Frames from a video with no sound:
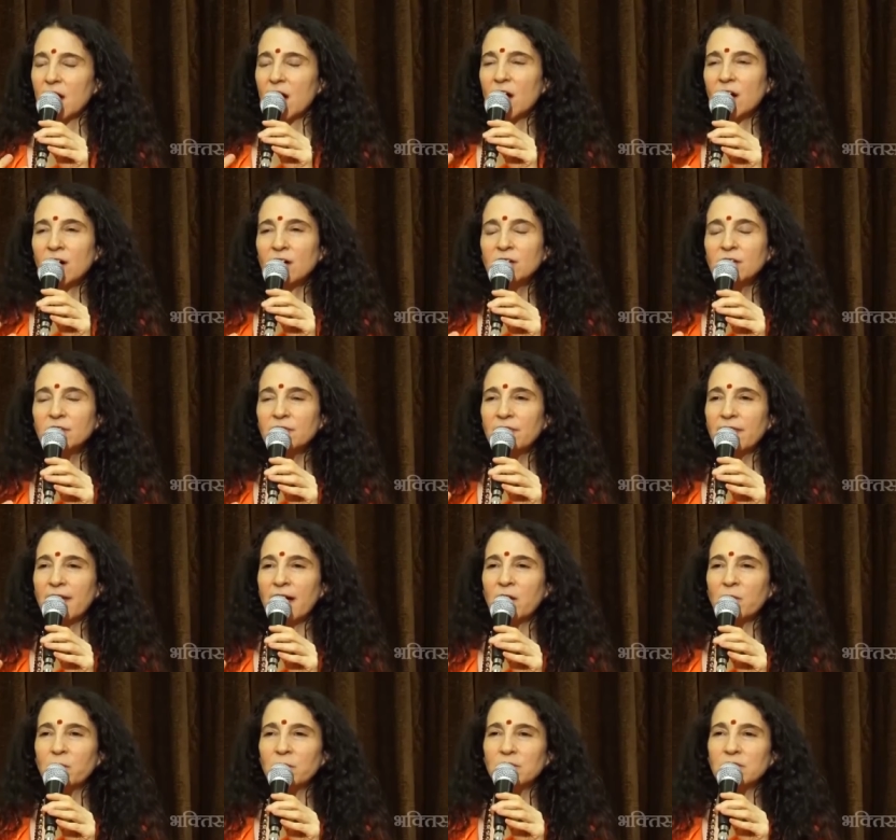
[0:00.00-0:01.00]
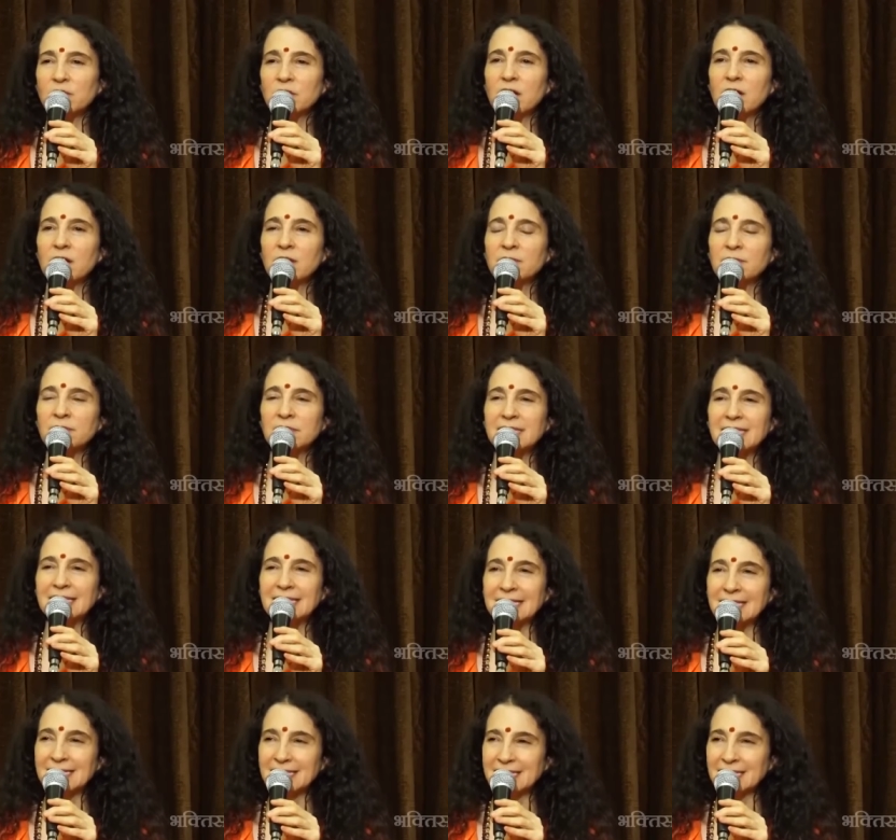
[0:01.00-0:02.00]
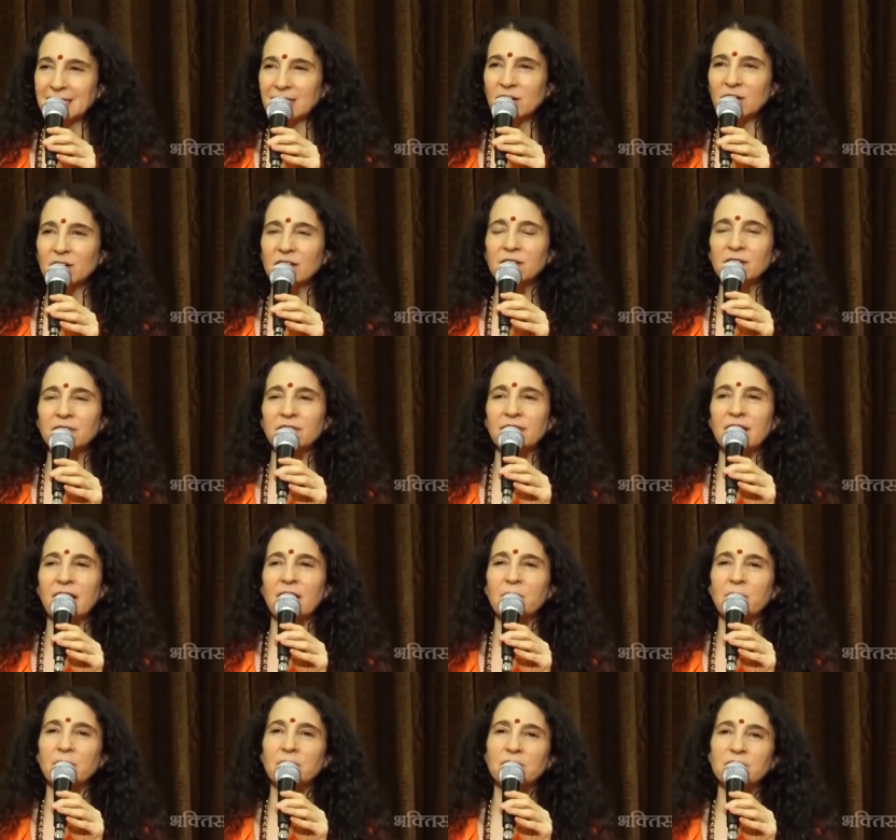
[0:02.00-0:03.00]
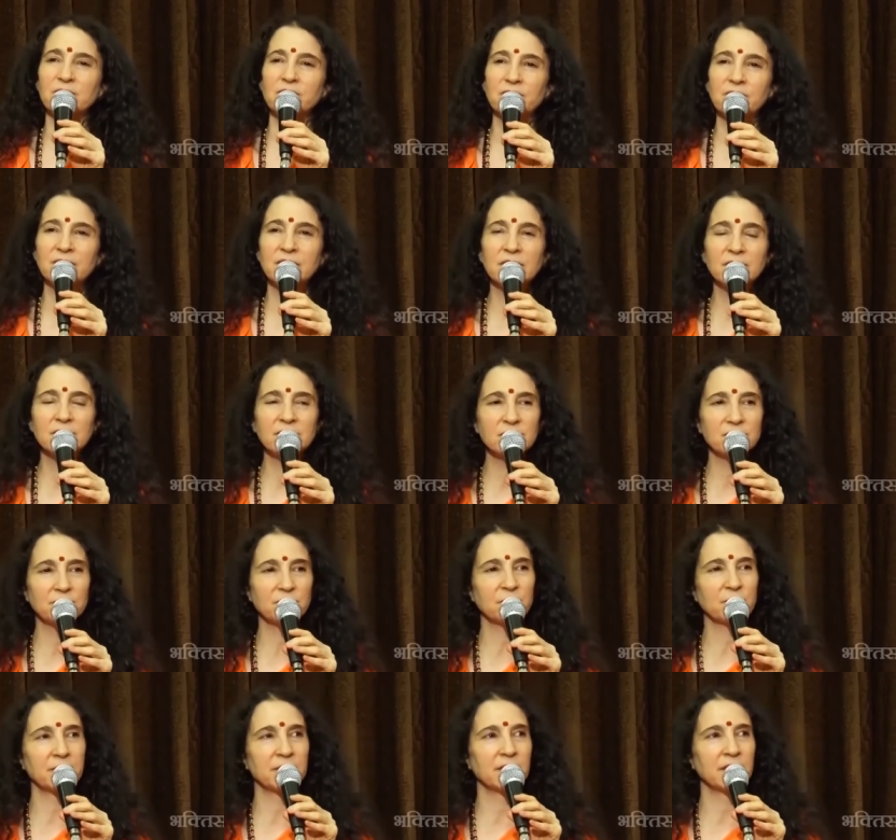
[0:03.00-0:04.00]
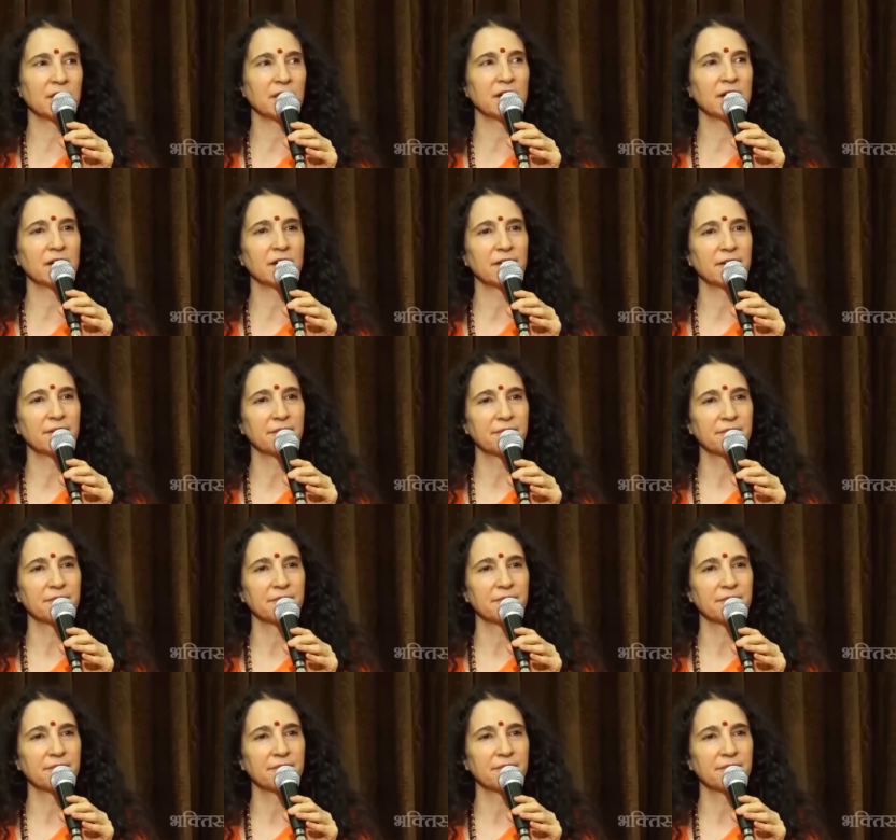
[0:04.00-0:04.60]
All of that which comes easy, all of that which feels familiar.